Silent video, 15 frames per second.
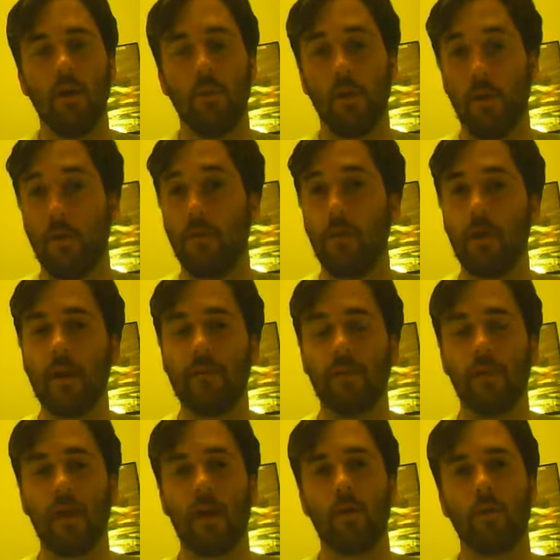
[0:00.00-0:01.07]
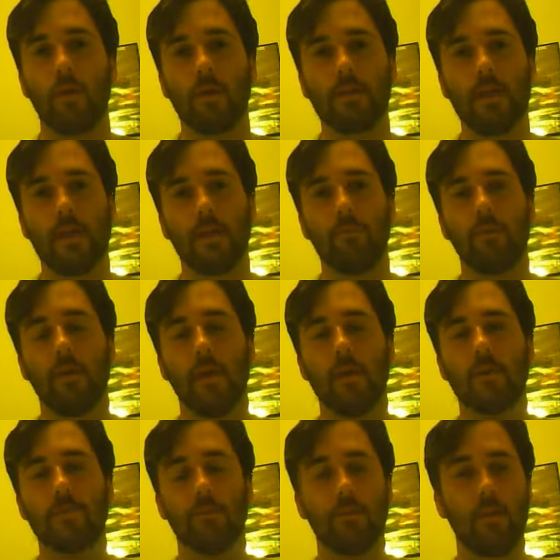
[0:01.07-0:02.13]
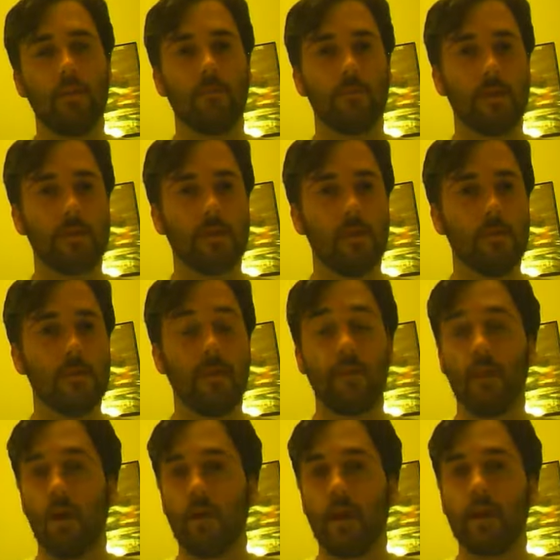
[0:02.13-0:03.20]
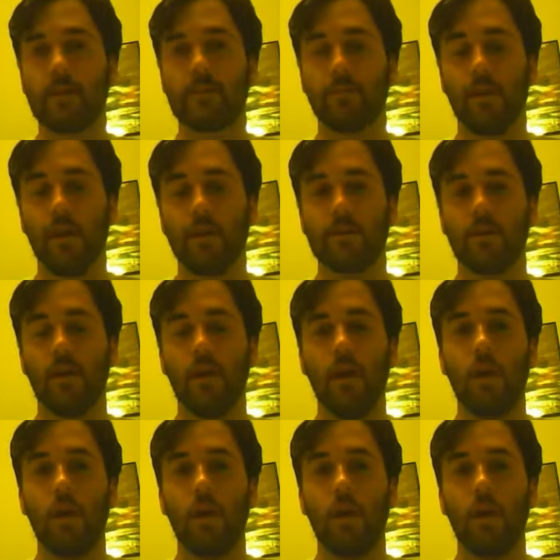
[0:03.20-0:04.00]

where the third ever ladder war is taking place between the Briscoes and the All Night Express.